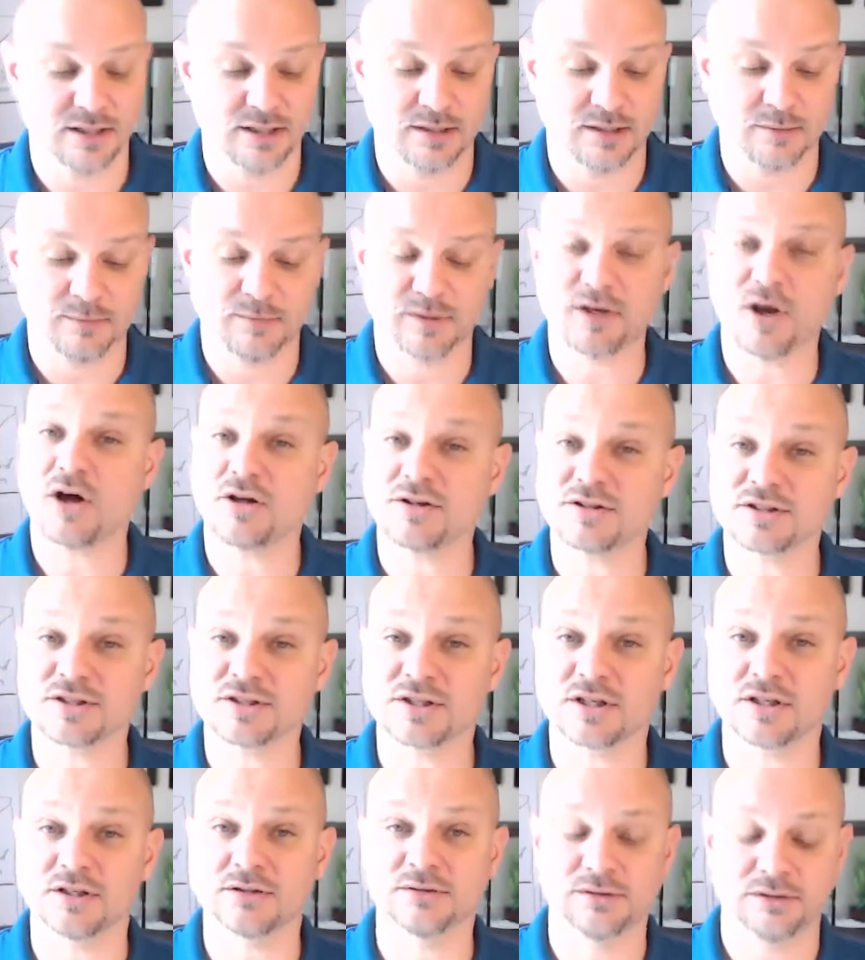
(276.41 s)
but
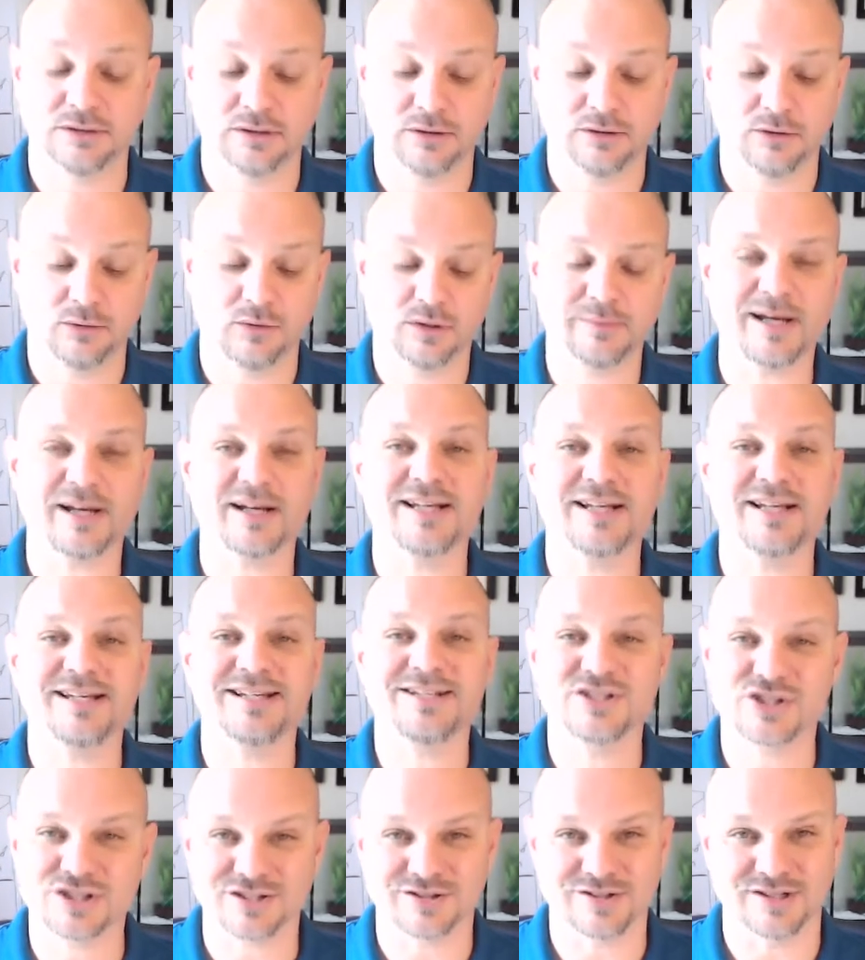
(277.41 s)
also, what about
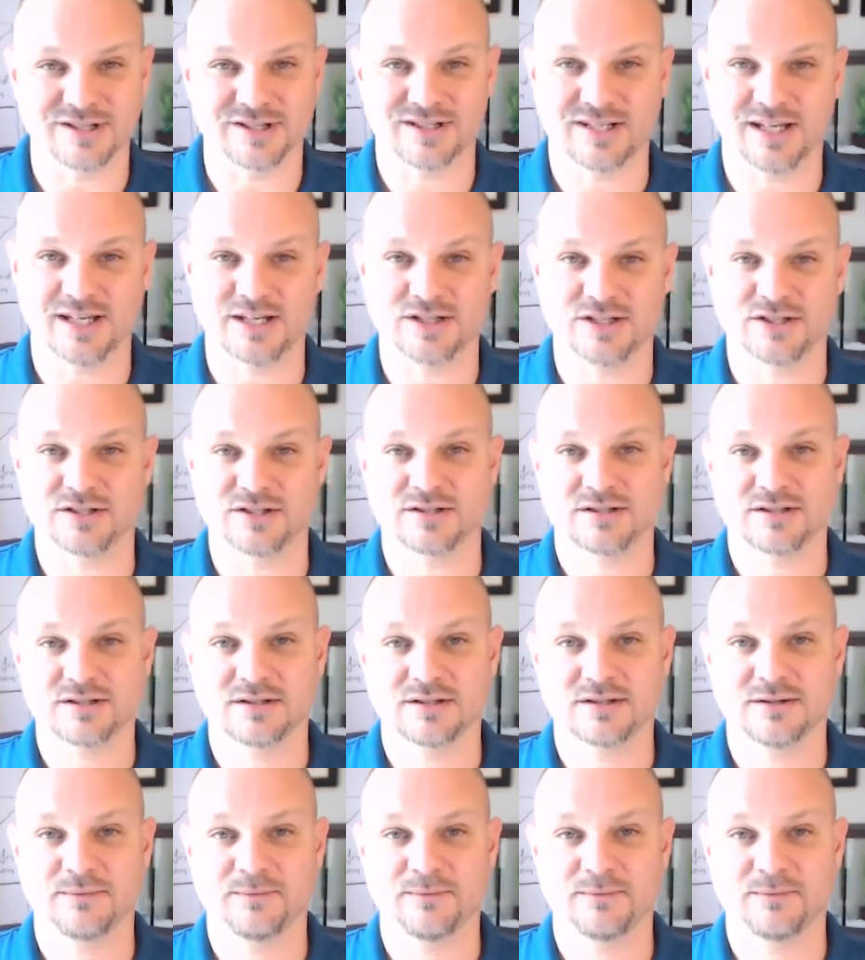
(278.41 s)
insurance agents?